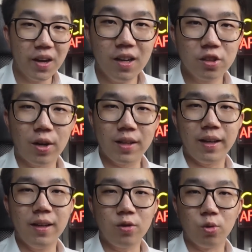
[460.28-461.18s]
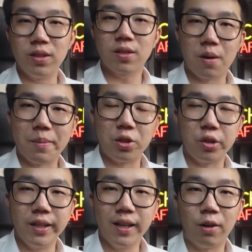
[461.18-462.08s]
So I think to this
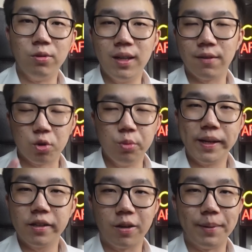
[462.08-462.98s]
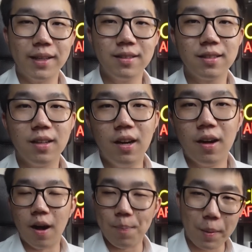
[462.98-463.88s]
commentary, I only have two main comments.
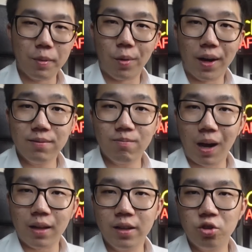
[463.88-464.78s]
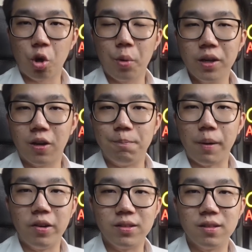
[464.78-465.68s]
Number one, I think drawing
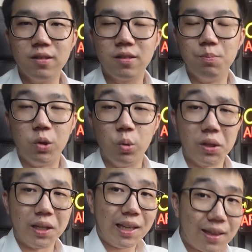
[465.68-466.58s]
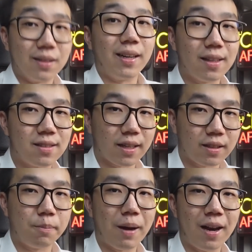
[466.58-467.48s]
comparisons between the internet
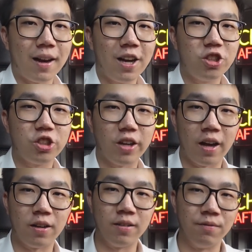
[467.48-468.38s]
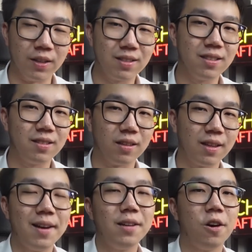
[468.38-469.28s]
sector by and large and versus the
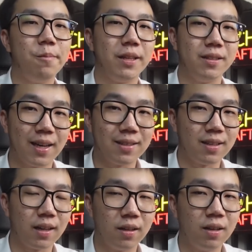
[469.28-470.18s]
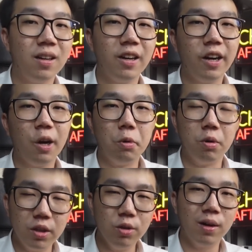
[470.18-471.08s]
telecom and gas sector will
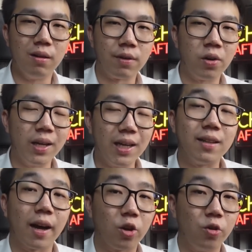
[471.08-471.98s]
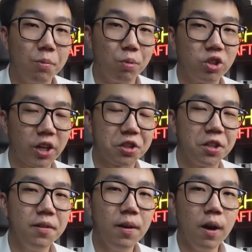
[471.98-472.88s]
yield a very inaccurate
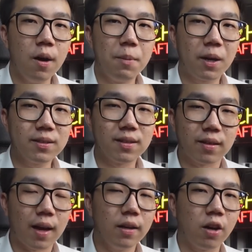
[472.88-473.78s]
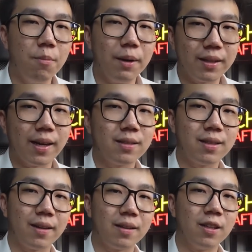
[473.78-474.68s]
projection because the telecom and gas
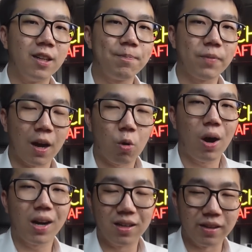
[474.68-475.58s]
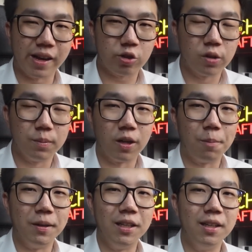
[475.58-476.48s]
sector are quite a natural
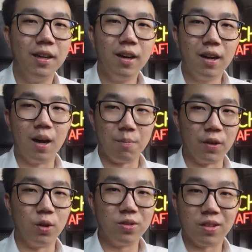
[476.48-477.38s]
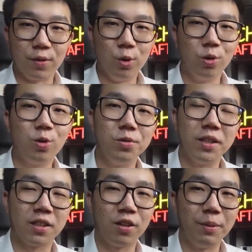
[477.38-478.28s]
monopoly for those of you who took
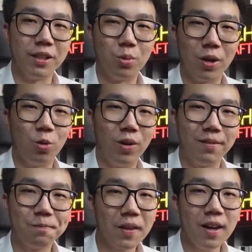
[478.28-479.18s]
Economics 101.